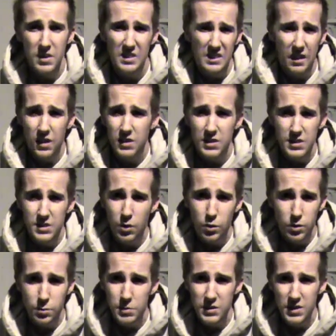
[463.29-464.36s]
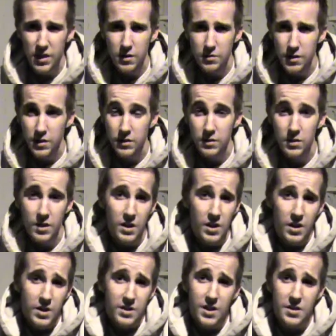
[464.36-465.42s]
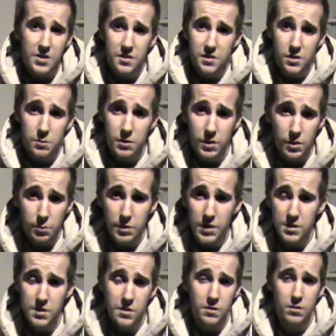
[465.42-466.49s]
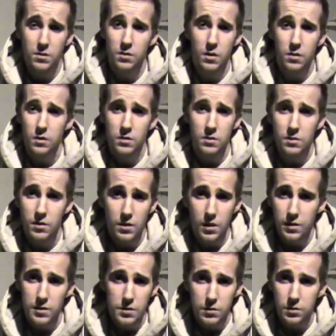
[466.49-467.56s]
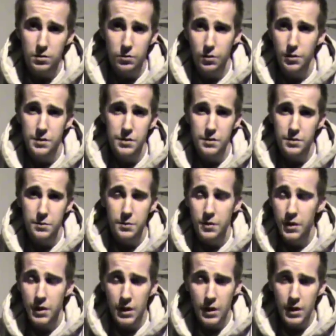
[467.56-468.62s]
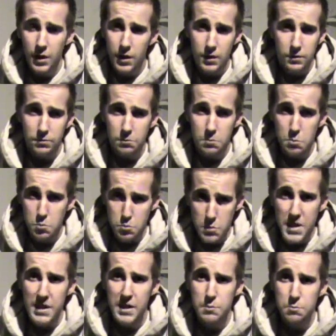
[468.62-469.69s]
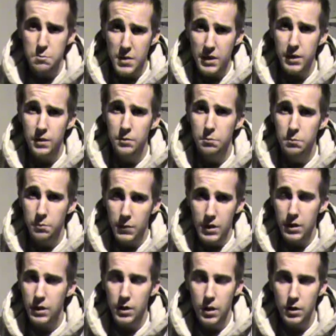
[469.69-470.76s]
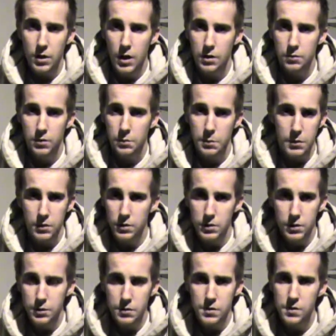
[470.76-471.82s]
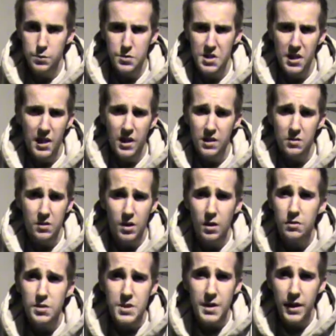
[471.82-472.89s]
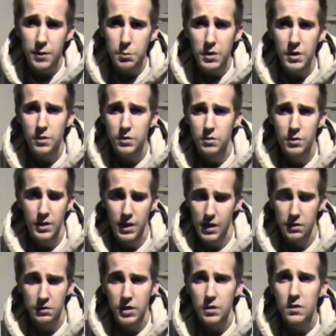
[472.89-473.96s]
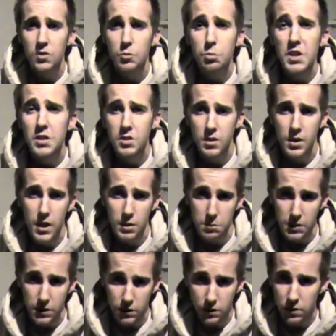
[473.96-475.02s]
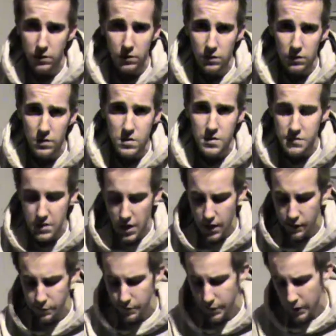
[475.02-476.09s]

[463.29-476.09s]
It has just horrible side effects. Not just terminally ill patients, there's other uses for it too. Many uncountable uses, which I can't even cover in 9 minutes. I can't even get the speech in 9 minutes. This isn't enough time.